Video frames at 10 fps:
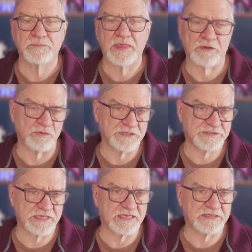Here
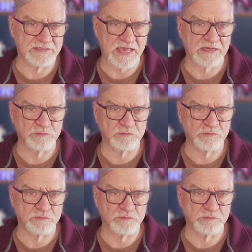is the exact